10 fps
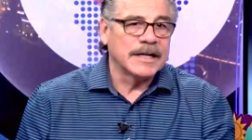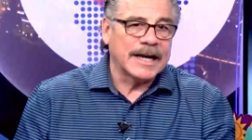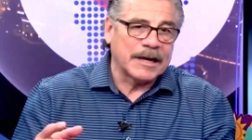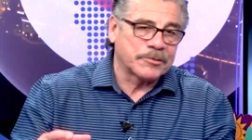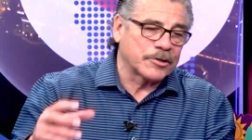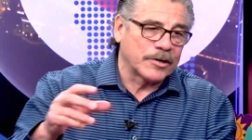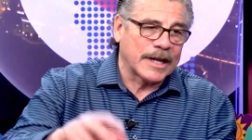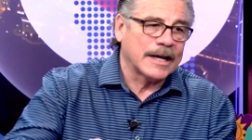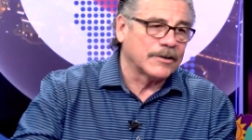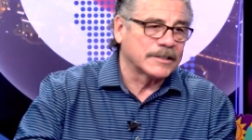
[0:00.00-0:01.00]
I'm sure
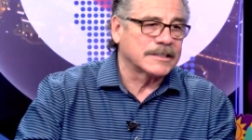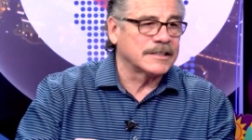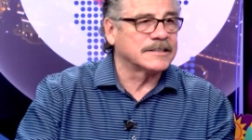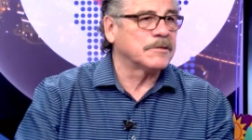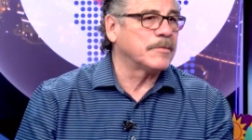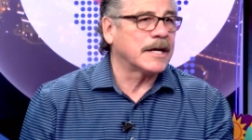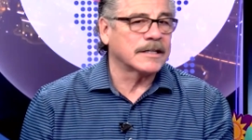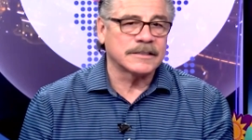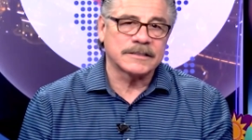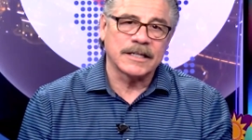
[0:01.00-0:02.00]
now he's gonna sit back
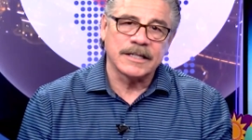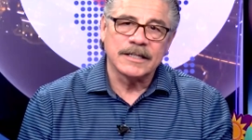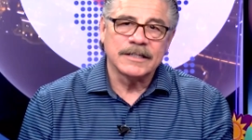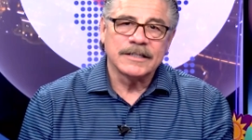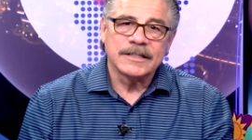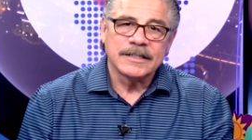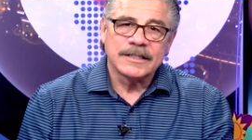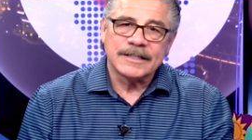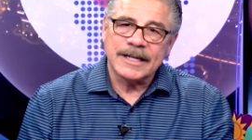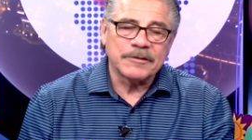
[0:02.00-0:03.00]
and say,
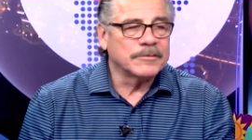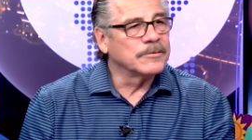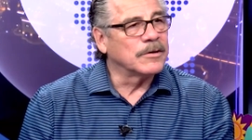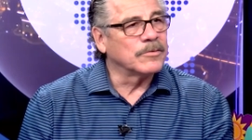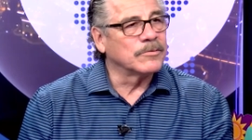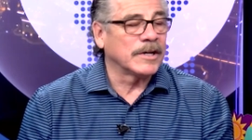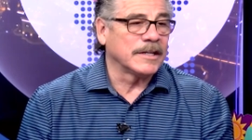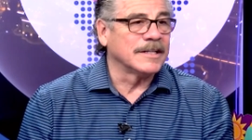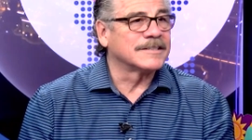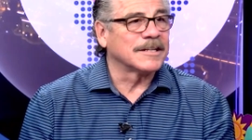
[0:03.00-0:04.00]
damn, well, he
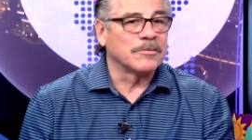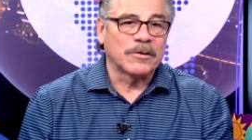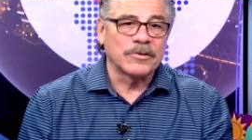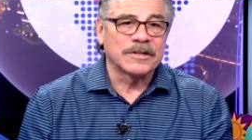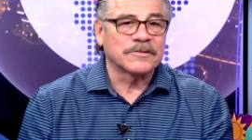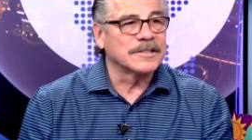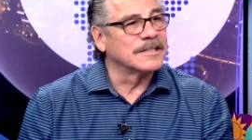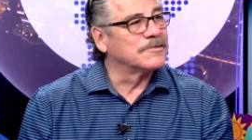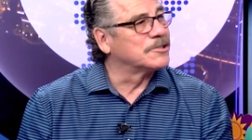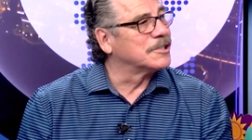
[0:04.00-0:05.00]
did say what would have, could
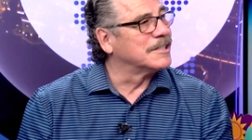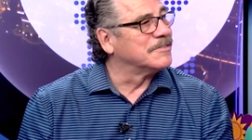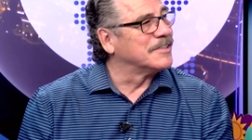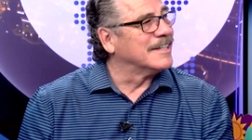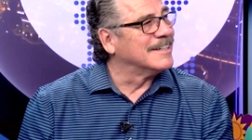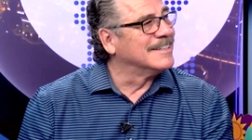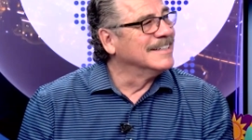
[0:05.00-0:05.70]
have, should have, you know.